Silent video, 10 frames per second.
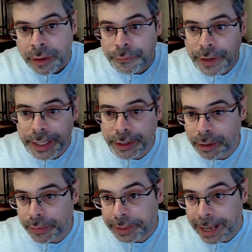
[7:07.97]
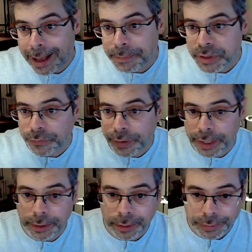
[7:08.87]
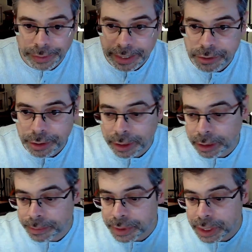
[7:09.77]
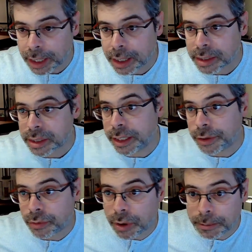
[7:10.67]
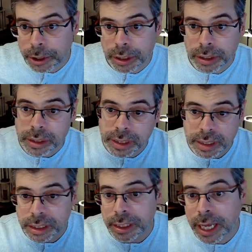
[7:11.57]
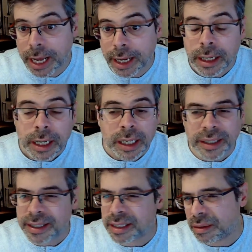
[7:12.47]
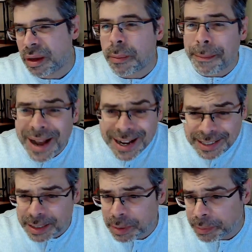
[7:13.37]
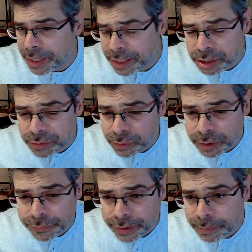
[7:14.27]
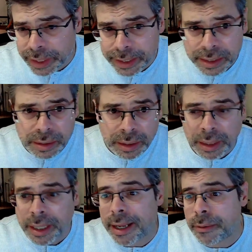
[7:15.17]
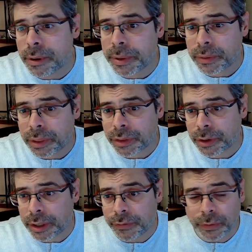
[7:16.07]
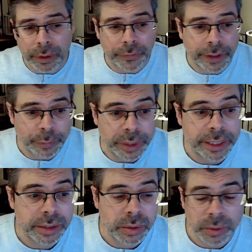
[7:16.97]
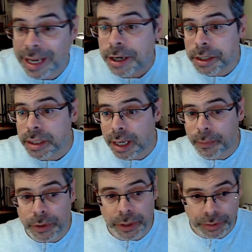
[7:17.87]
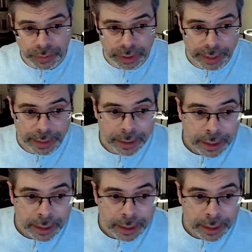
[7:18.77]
Finding all the gaps, finding all the extra ahs, interruptions, this and that. Takes maximum an extra 45 minutes, anywhere between 30 and 45 minutes. So take your time when you're doing that.